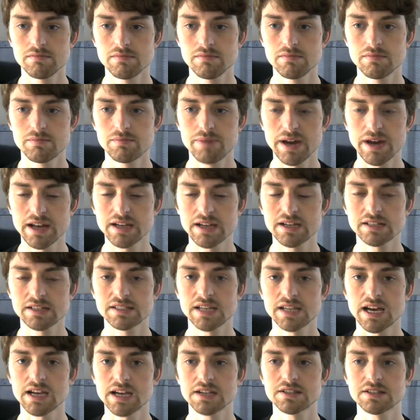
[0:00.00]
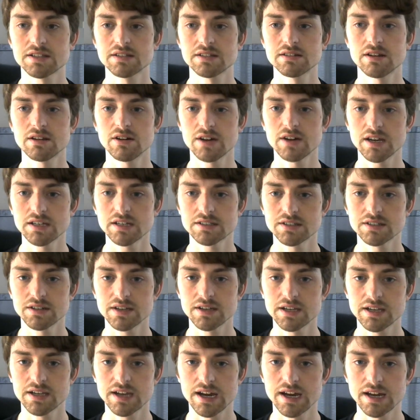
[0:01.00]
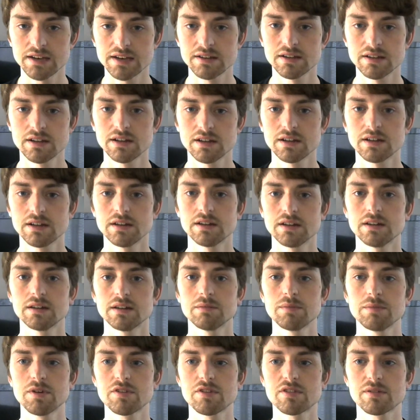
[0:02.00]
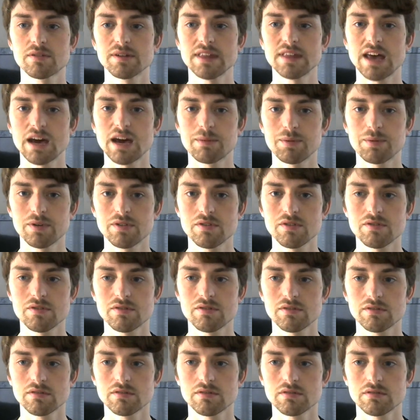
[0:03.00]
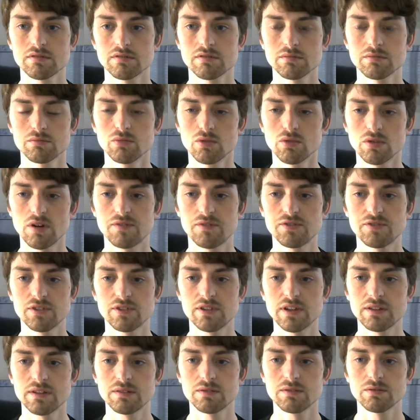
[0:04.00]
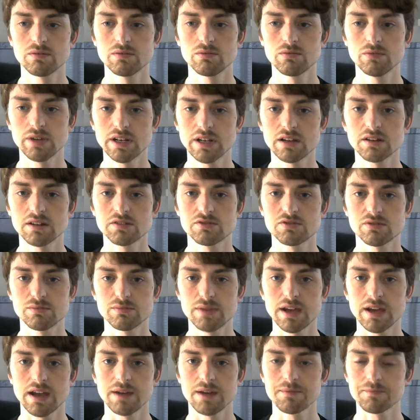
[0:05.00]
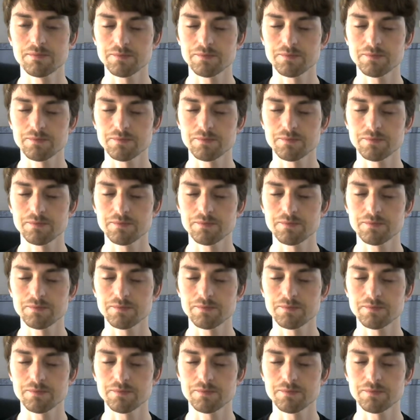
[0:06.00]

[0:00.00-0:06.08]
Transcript: Panic attacks and high anxiety can be something that happens more often than we'd like to admit it.